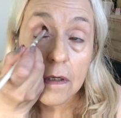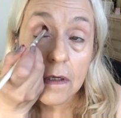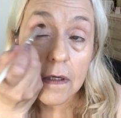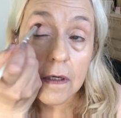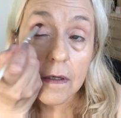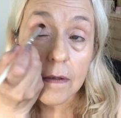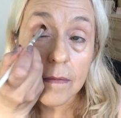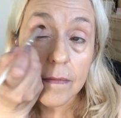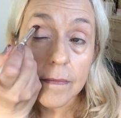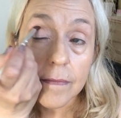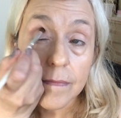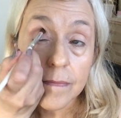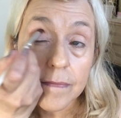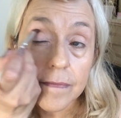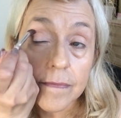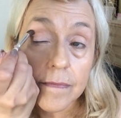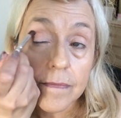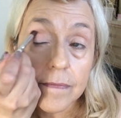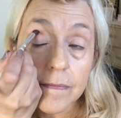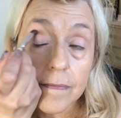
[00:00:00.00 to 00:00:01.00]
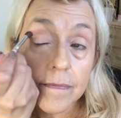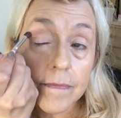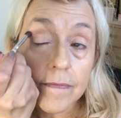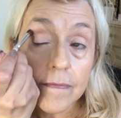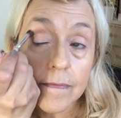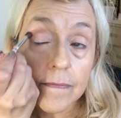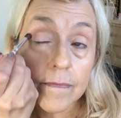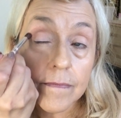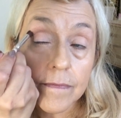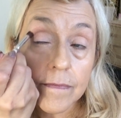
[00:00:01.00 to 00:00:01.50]

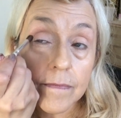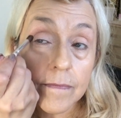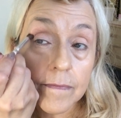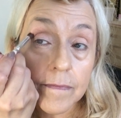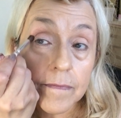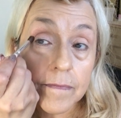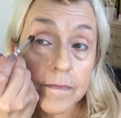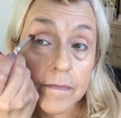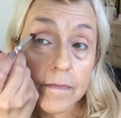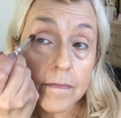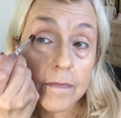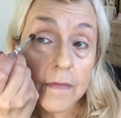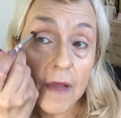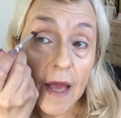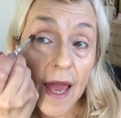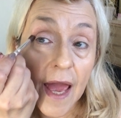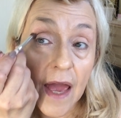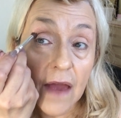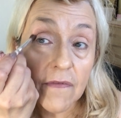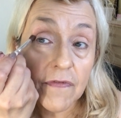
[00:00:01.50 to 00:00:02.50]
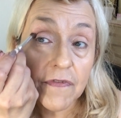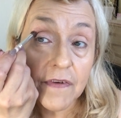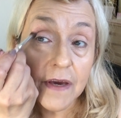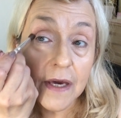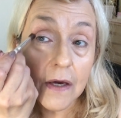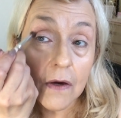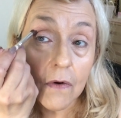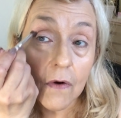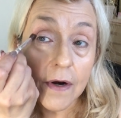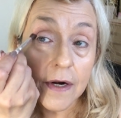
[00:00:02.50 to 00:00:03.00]

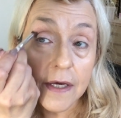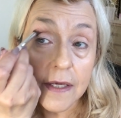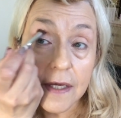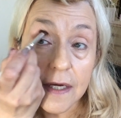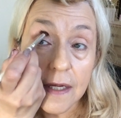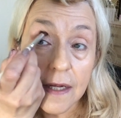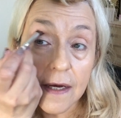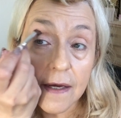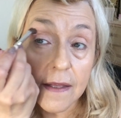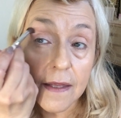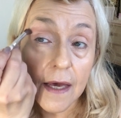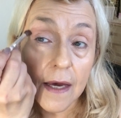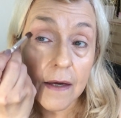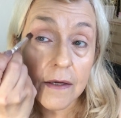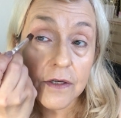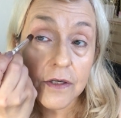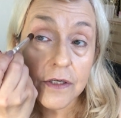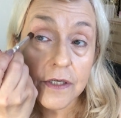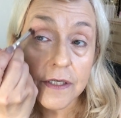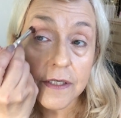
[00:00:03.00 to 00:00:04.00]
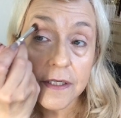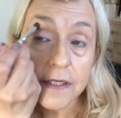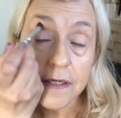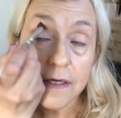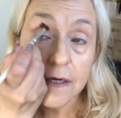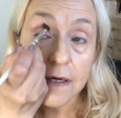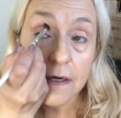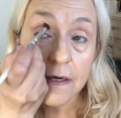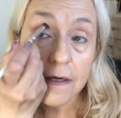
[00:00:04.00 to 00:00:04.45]
heavy or anything like that. Just